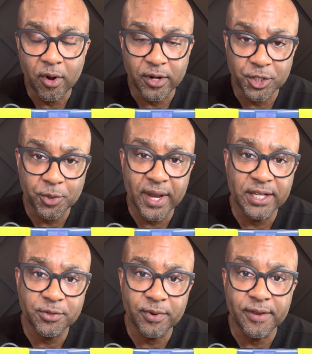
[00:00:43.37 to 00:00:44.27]
are
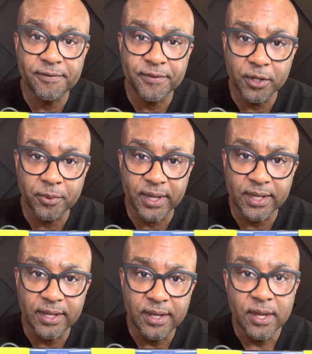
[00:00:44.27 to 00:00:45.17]
transferring
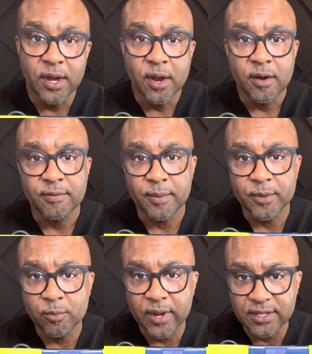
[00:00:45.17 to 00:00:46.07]
fluid from the
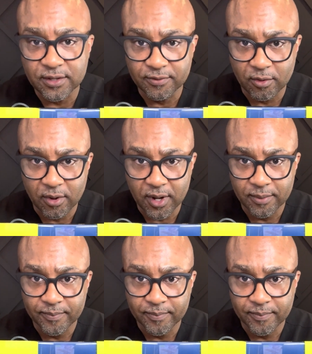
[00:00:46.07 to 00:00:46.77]
reservoir